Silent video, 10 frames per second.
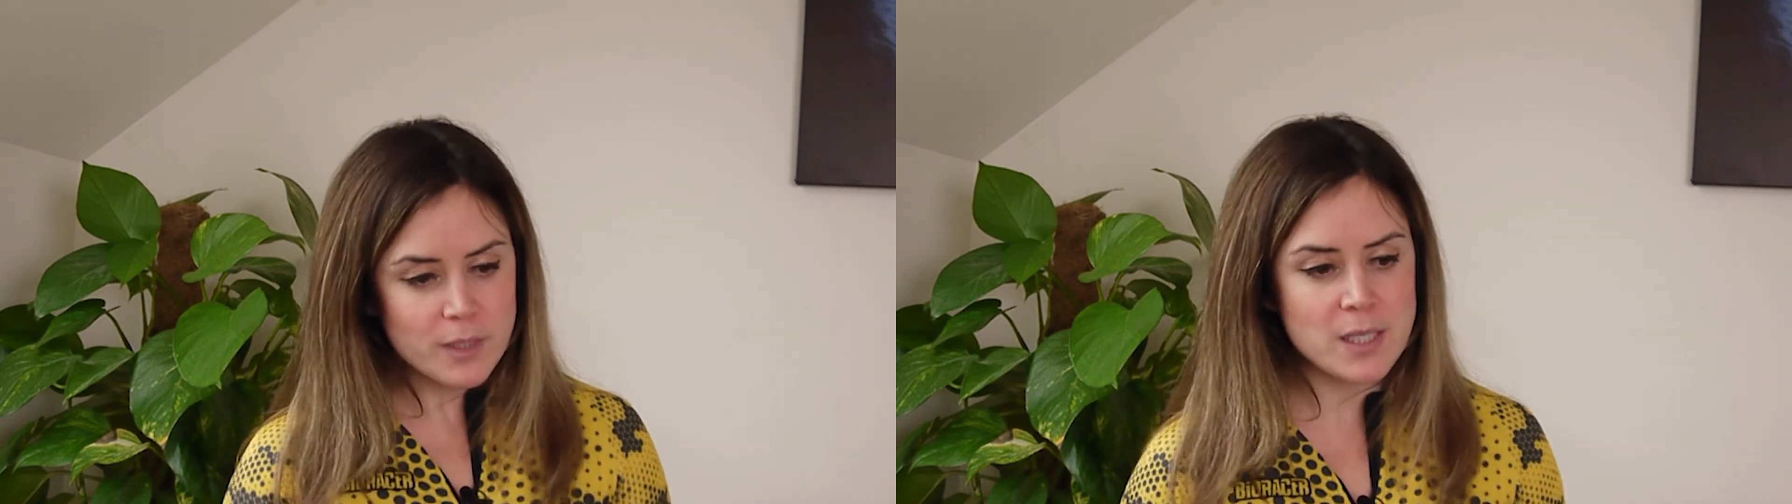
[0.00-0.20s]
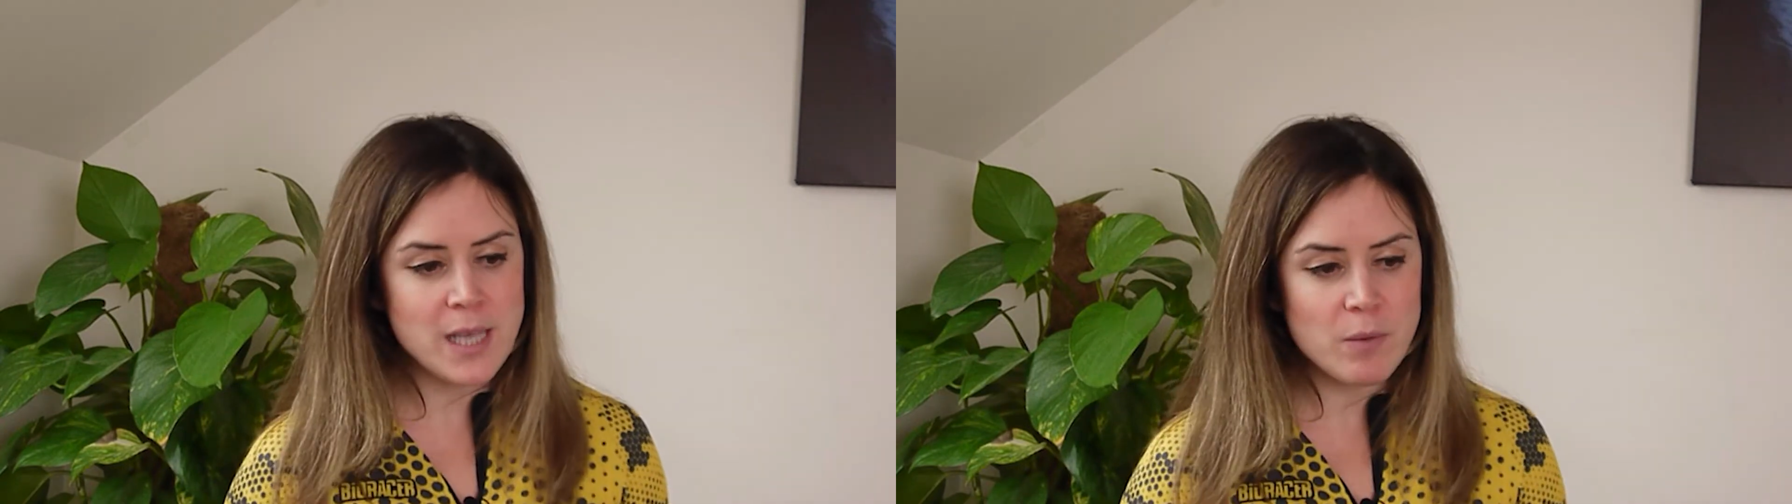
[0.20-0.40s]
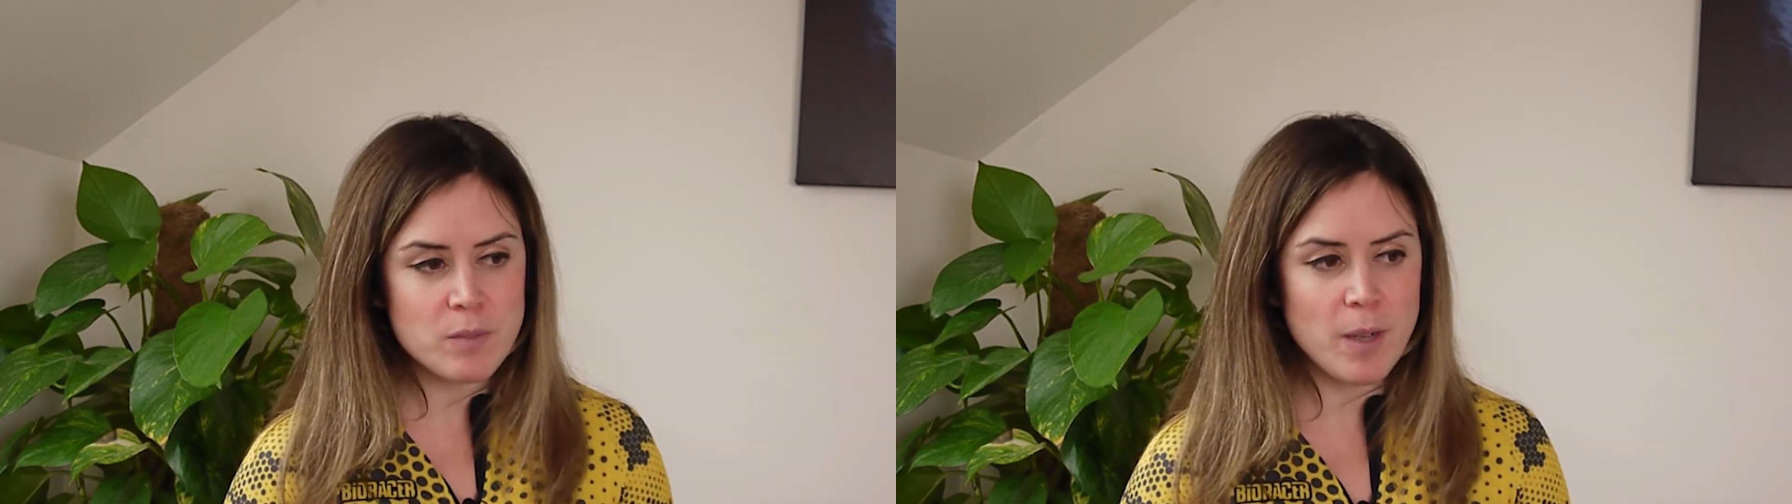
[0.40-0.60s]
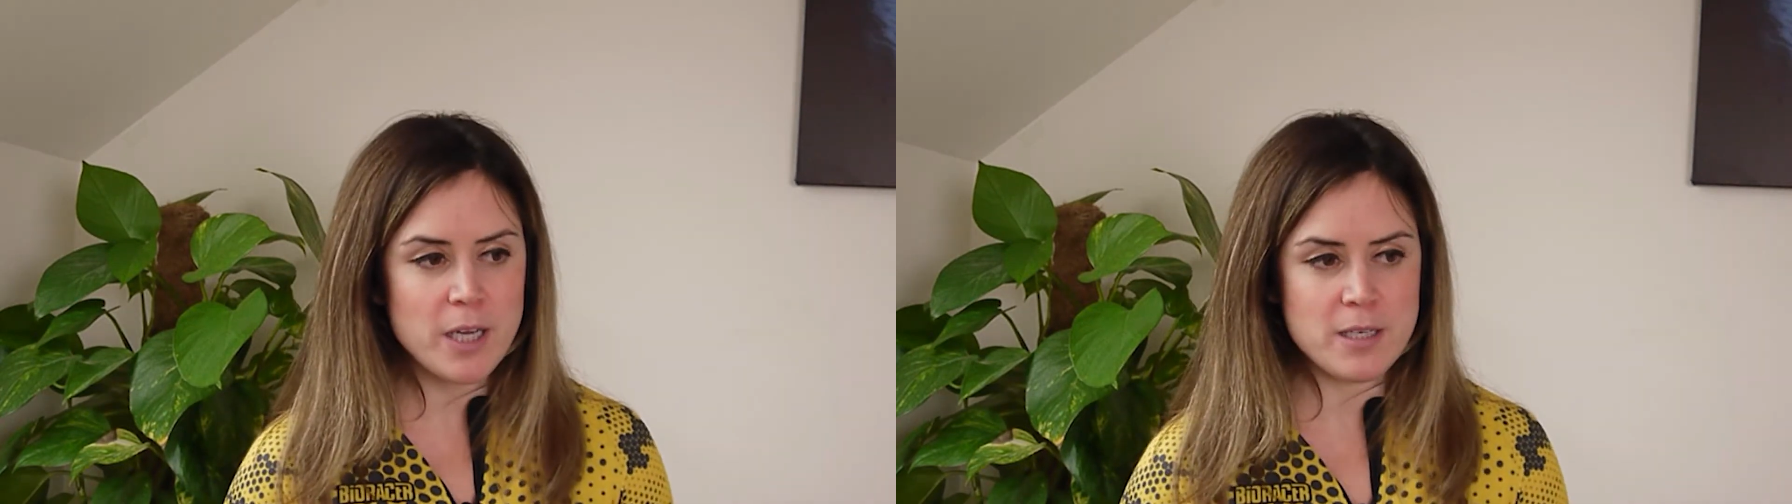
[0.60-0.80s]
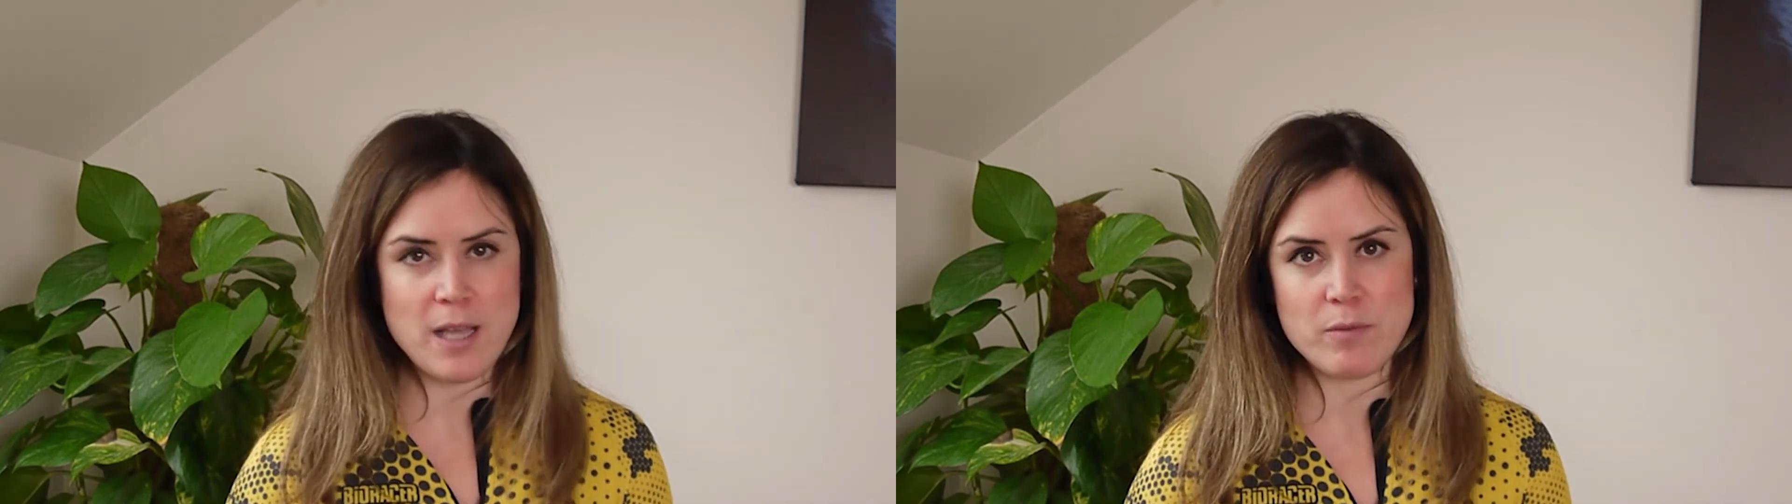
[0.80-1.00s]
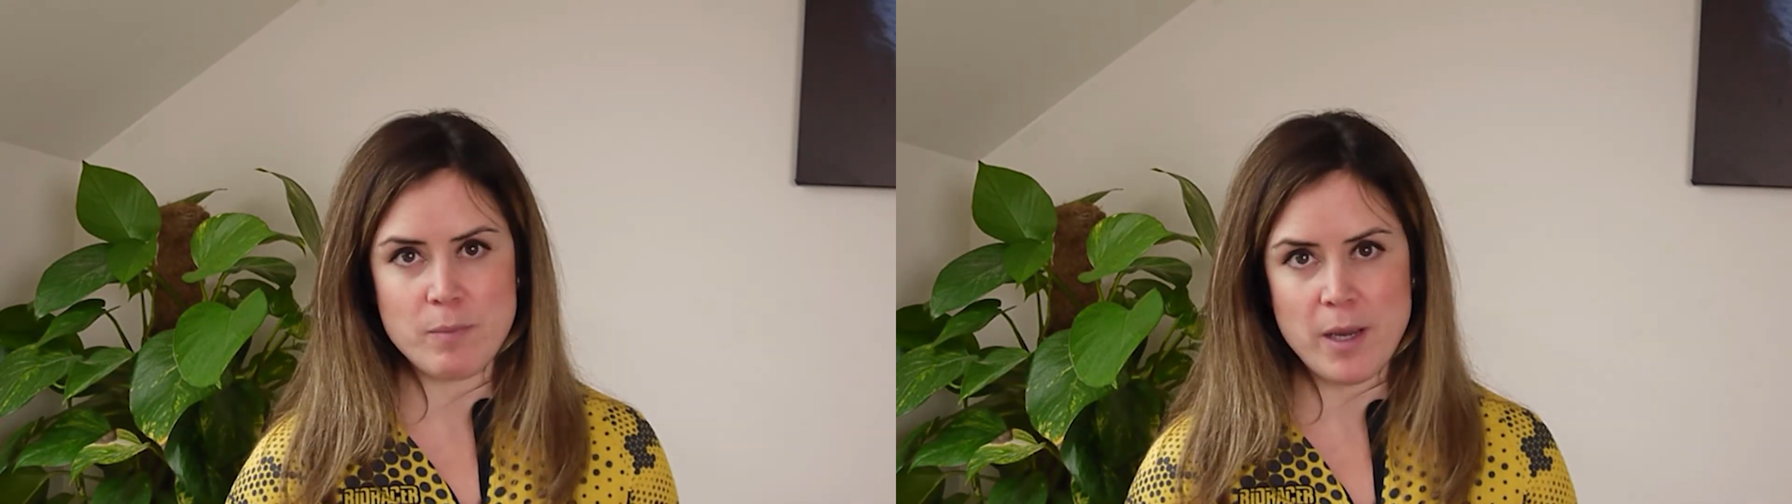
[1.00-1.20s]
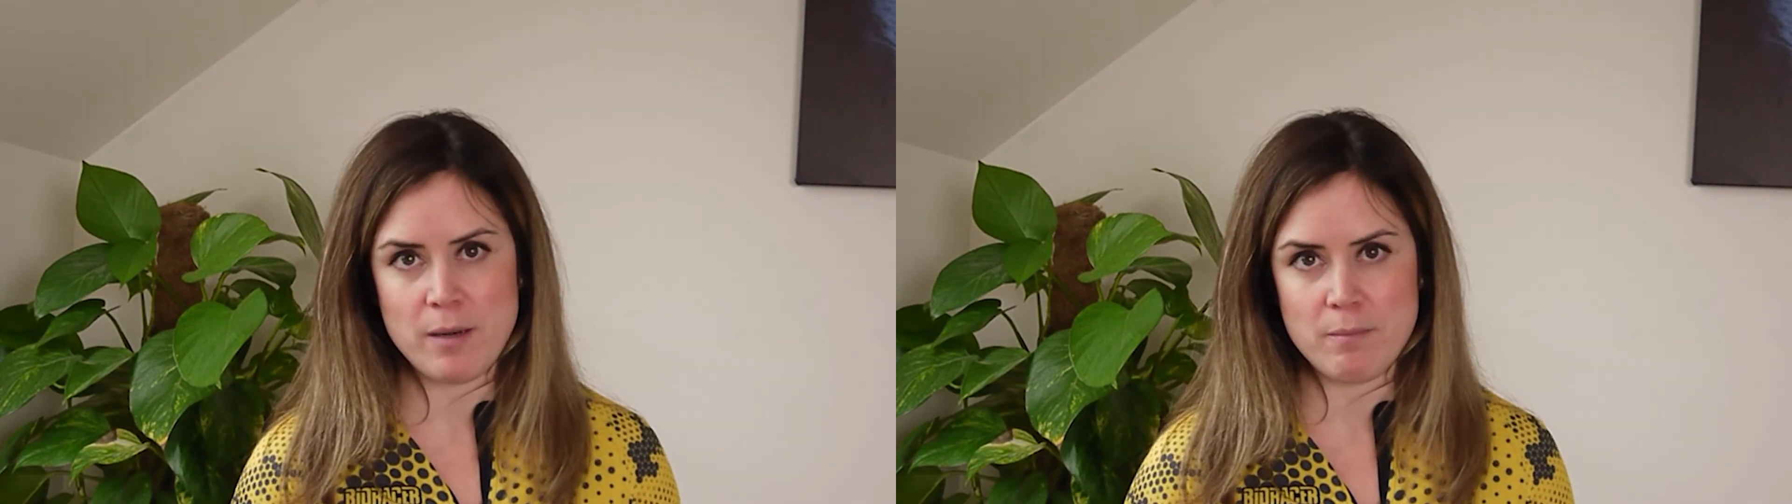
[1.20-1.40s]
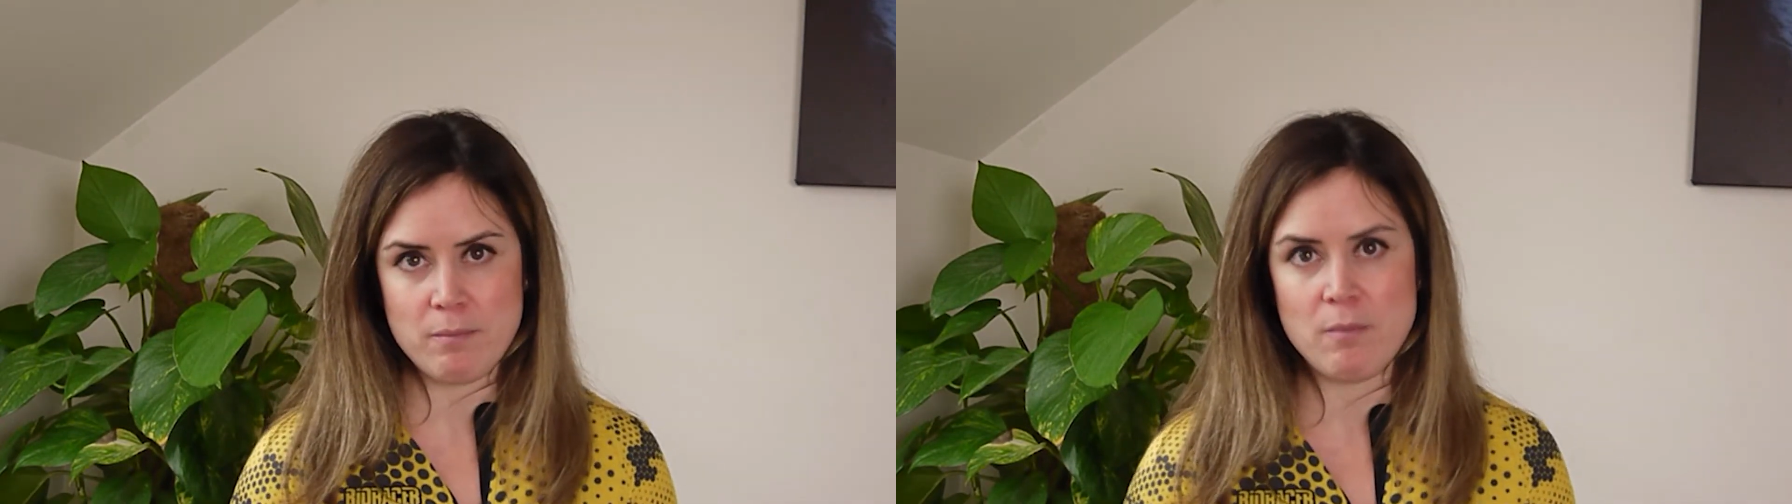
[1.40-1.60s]
So
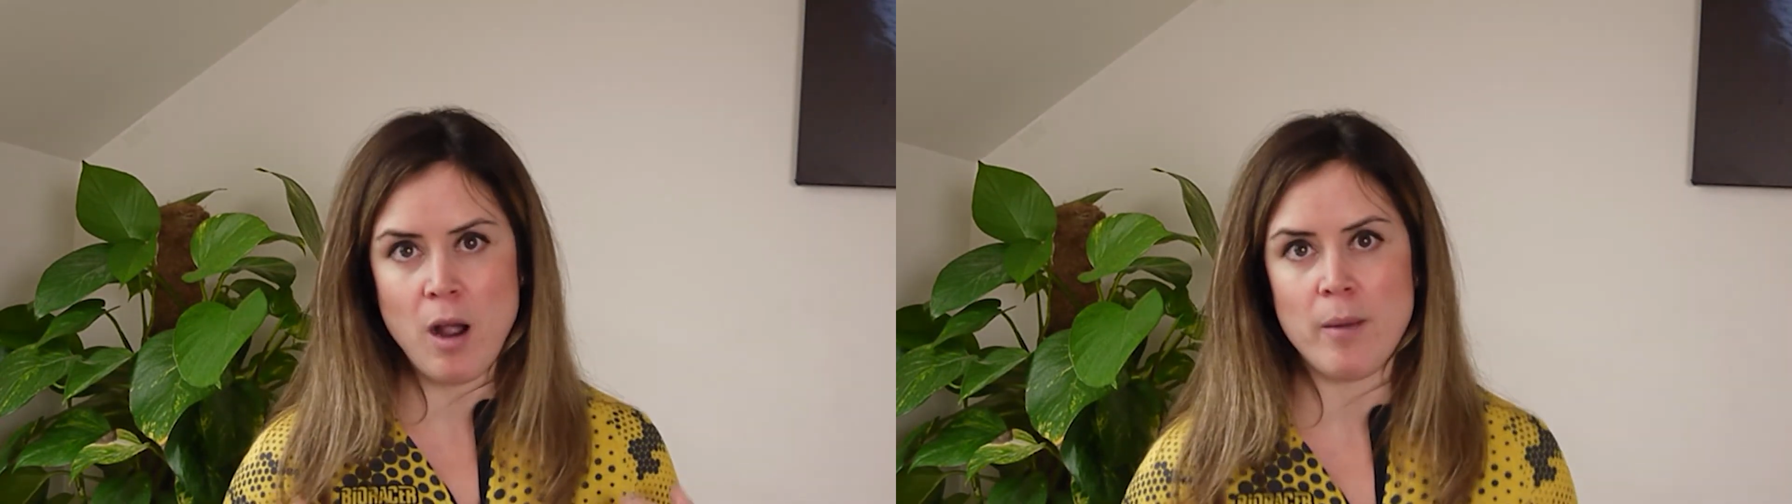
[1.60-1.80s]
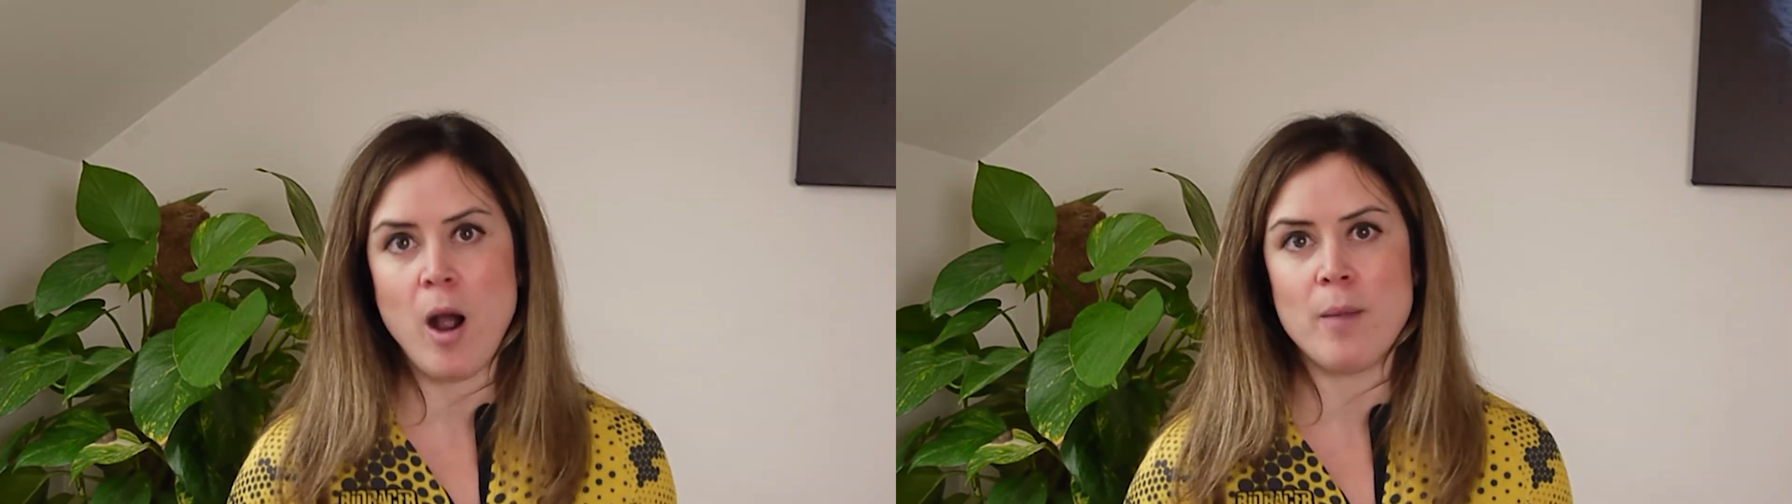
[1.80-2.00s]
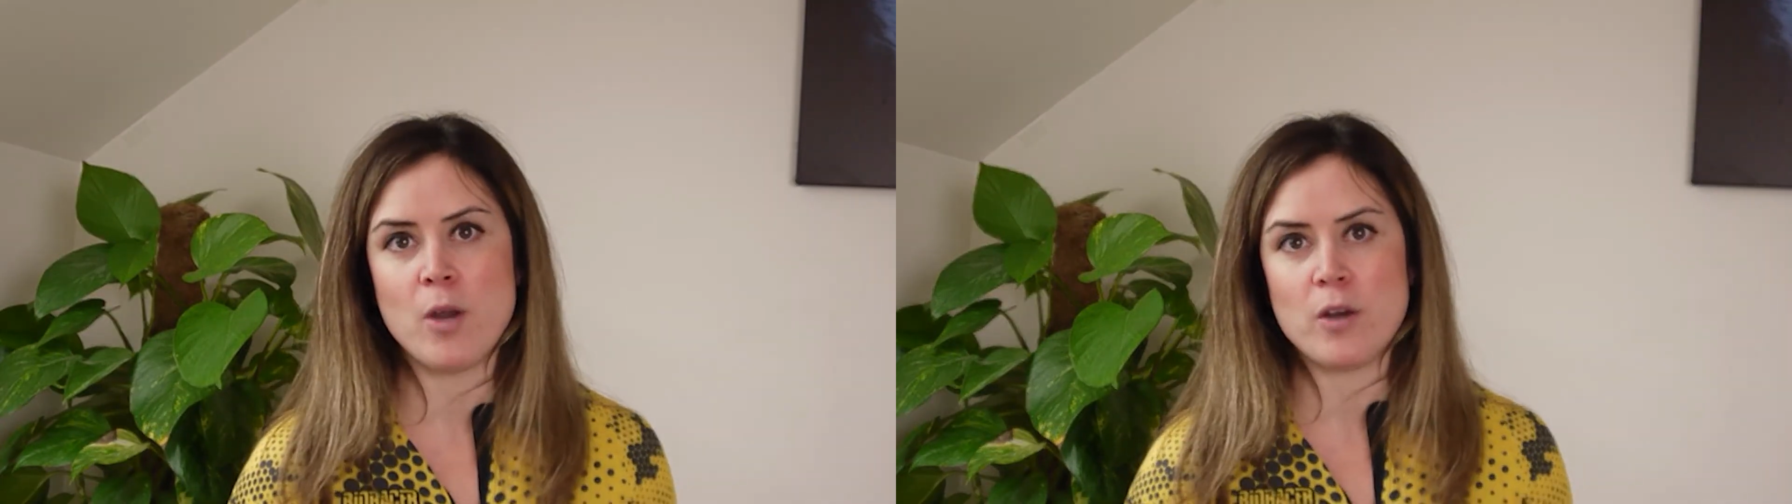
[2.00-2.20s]
I'm